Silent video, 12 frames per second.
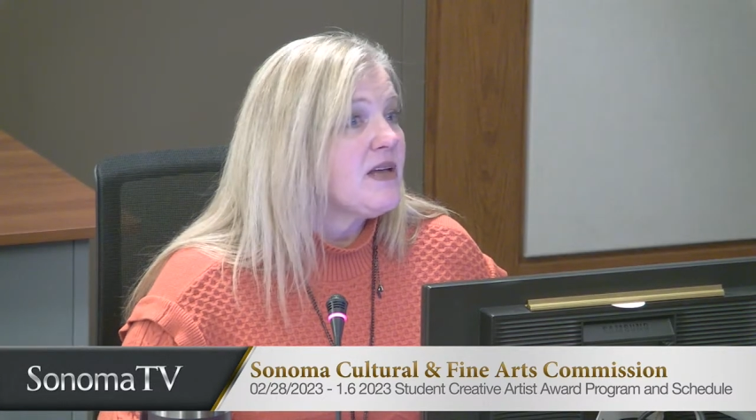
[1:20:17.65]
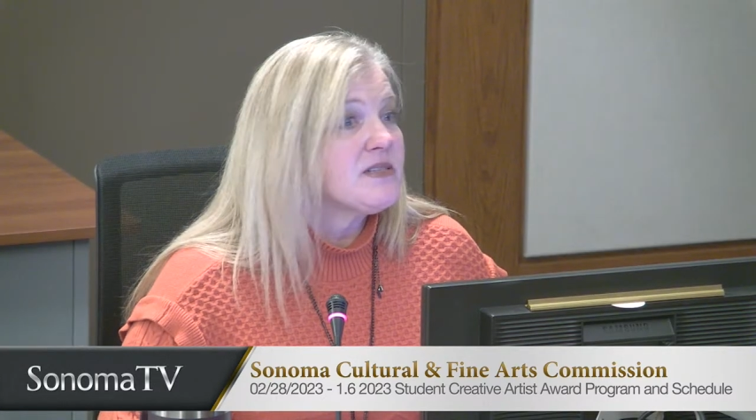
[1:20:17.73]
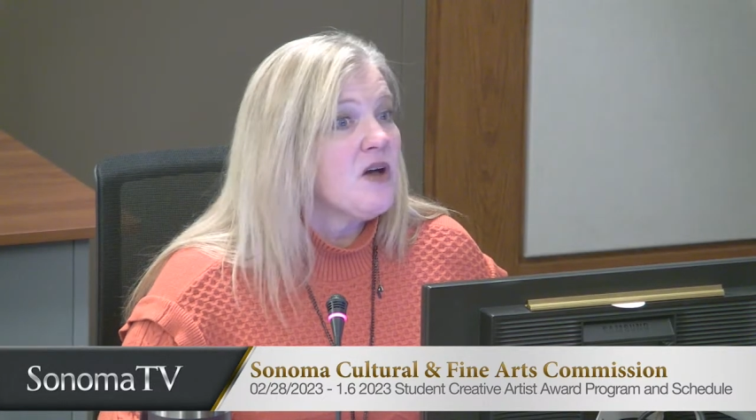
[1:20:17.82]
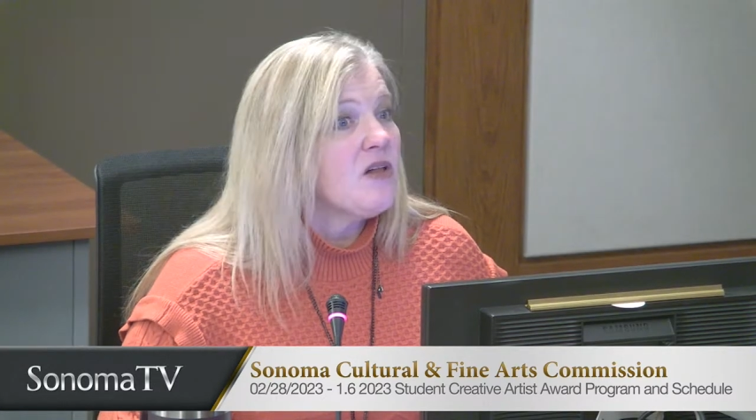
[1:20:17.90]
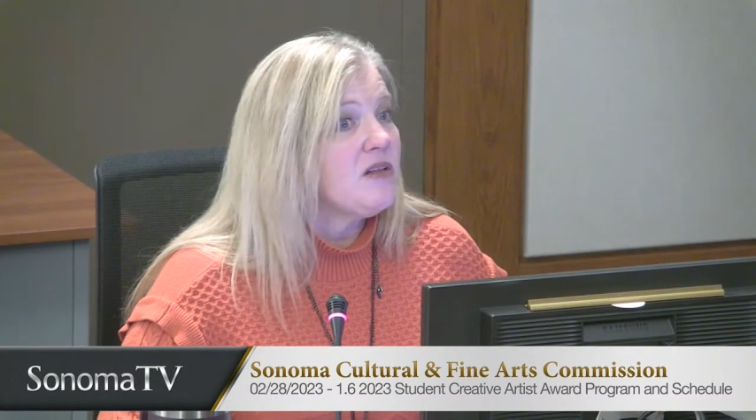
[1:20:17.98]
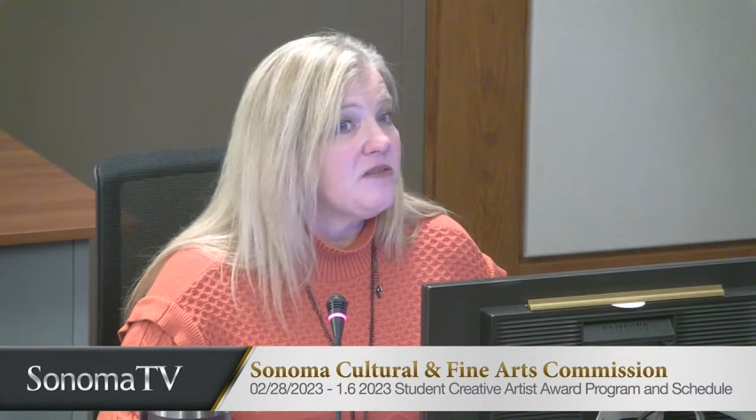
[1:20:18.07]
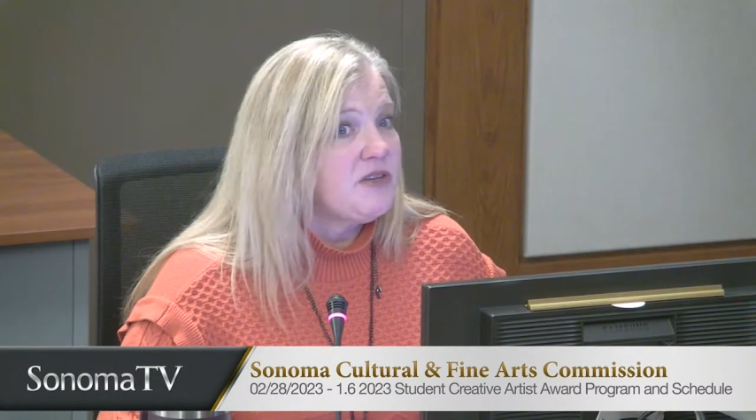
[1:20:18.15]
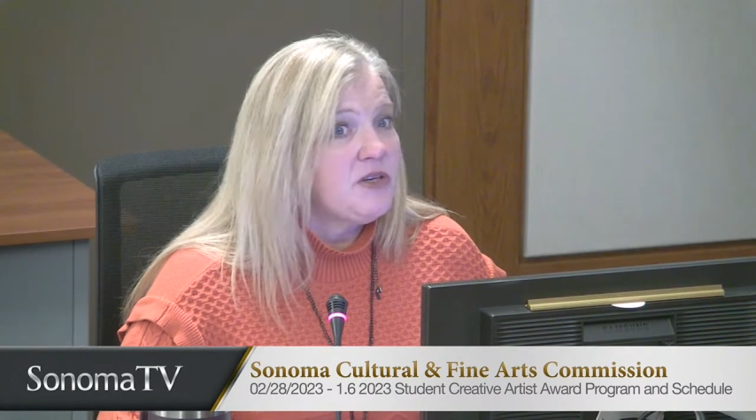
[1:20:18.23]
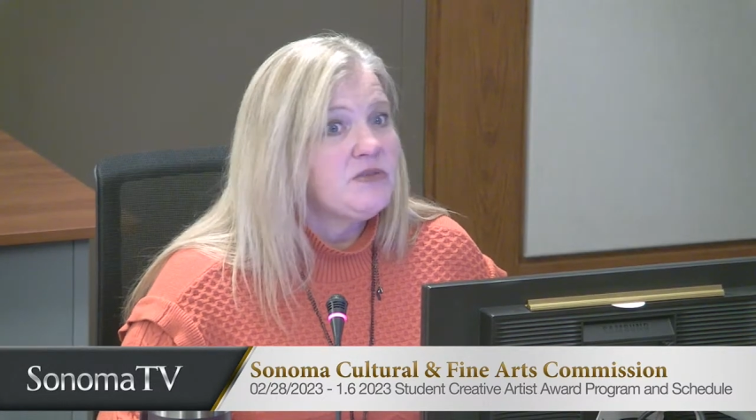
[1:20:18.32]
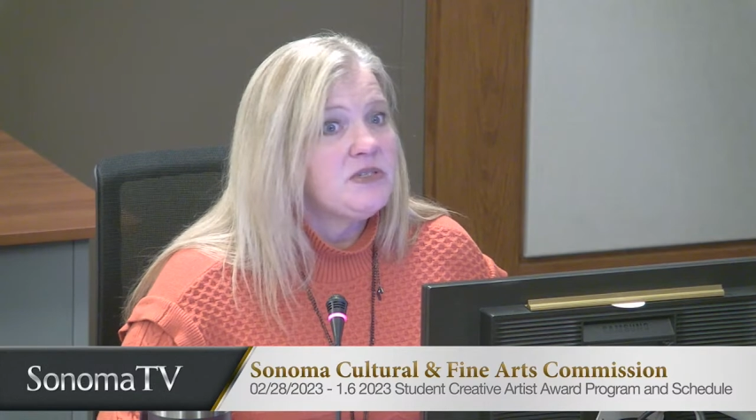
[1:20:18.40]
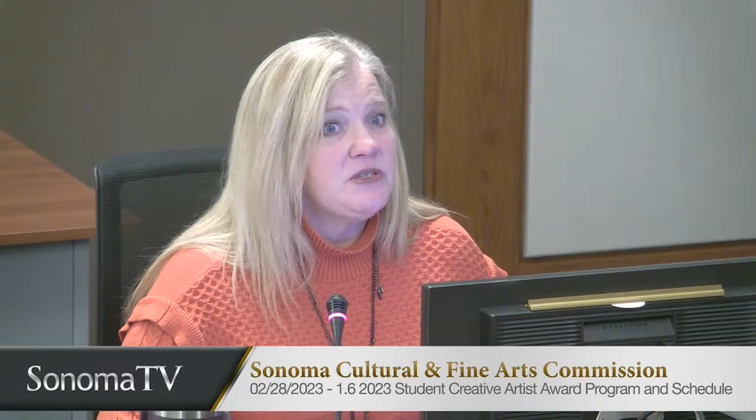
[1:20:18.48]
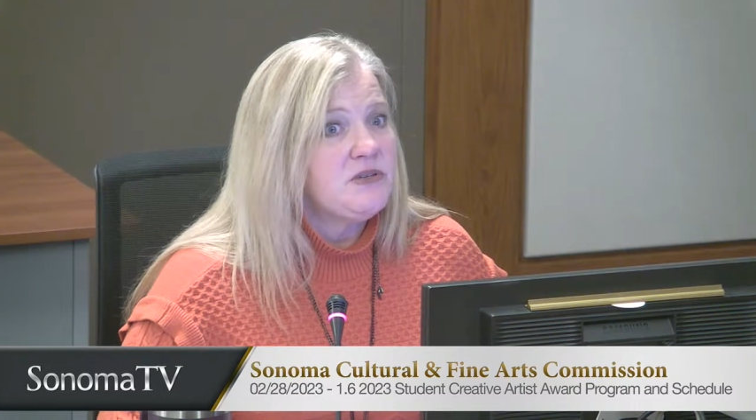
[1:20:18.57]
ask all of
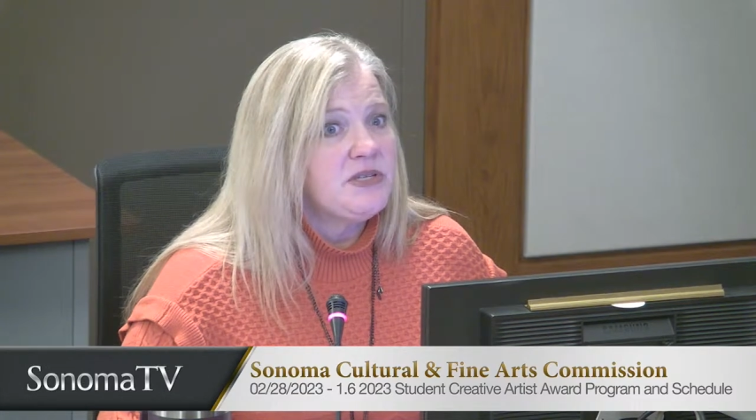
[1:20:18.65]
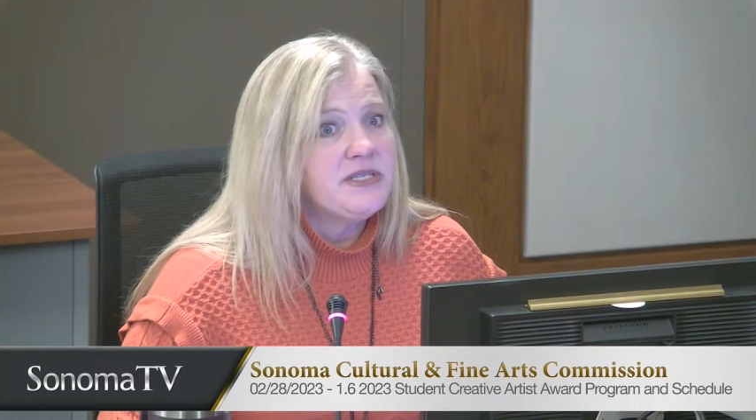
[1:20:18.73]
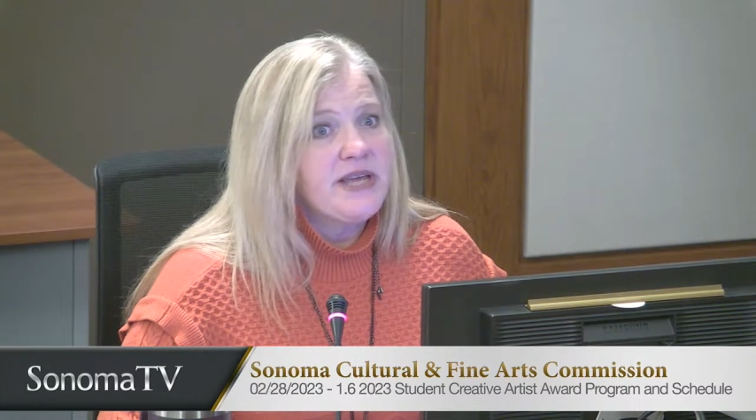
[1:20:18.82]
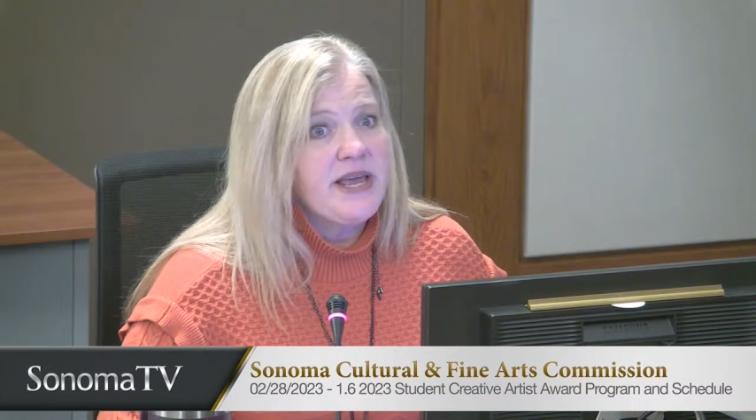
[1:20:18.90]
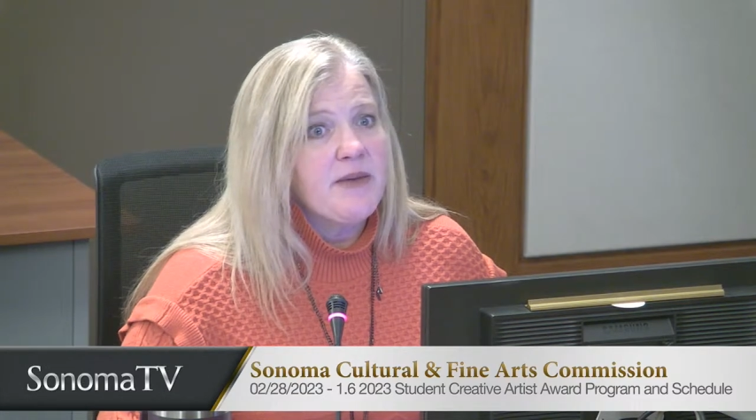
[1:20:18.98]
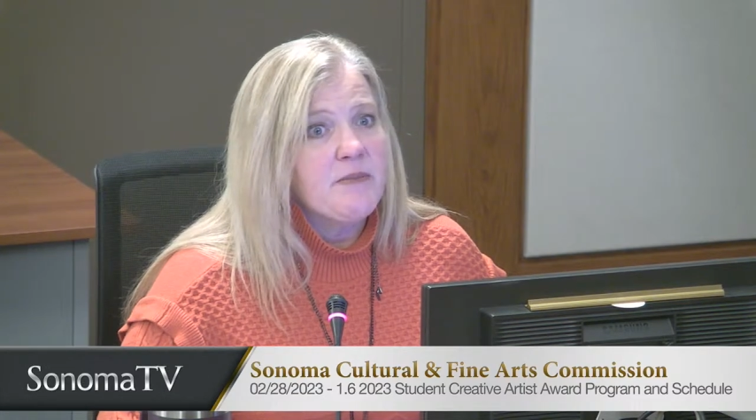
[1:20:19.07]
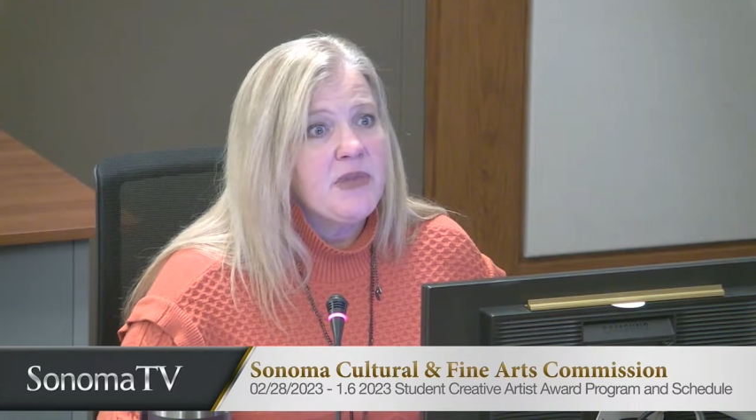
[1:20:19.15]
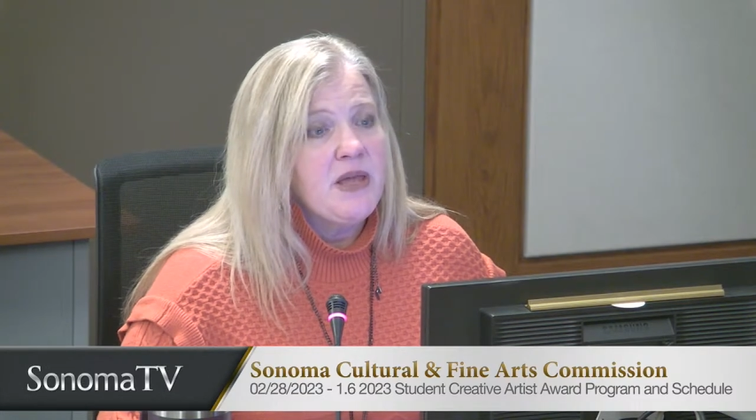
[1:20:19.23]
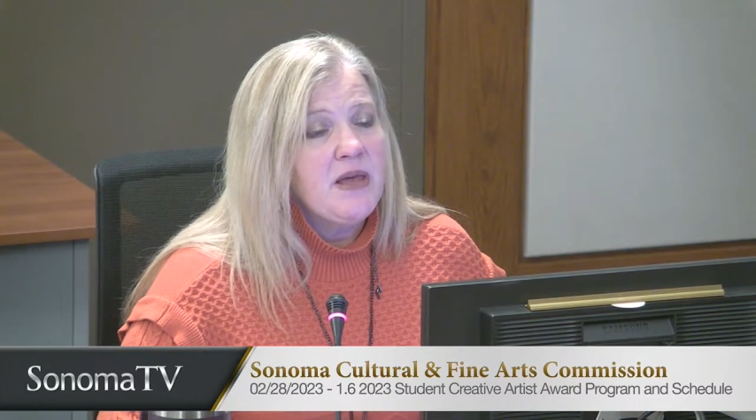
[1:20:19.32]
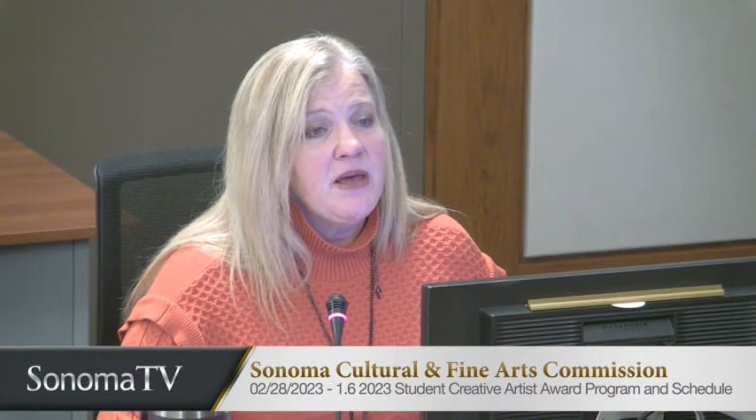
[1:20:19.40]
you to do the same.